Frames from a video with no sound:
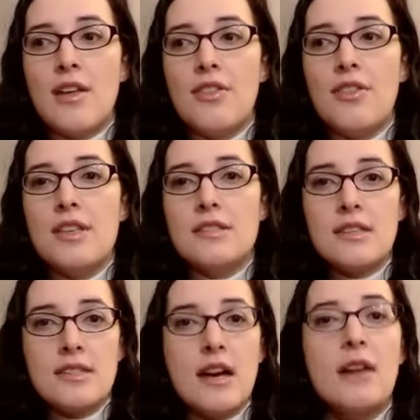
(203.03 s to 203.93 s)
this
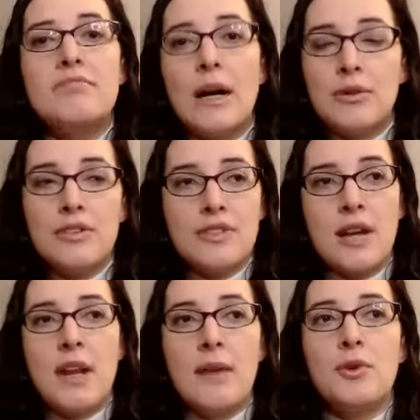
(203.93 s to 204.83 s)
is the amount of
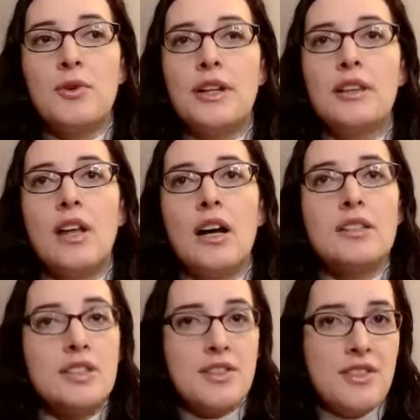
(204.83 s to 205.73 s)
time that I'm going to allot
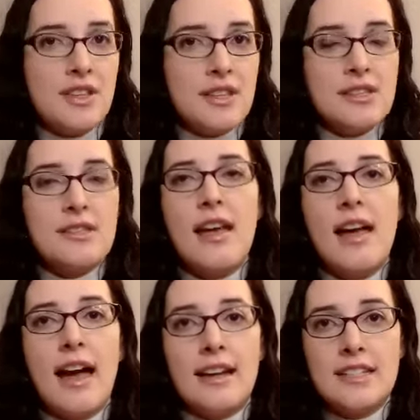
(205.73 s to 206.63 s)
to this
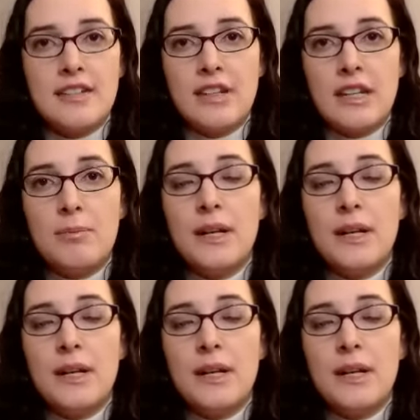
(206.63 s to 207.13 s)
activity.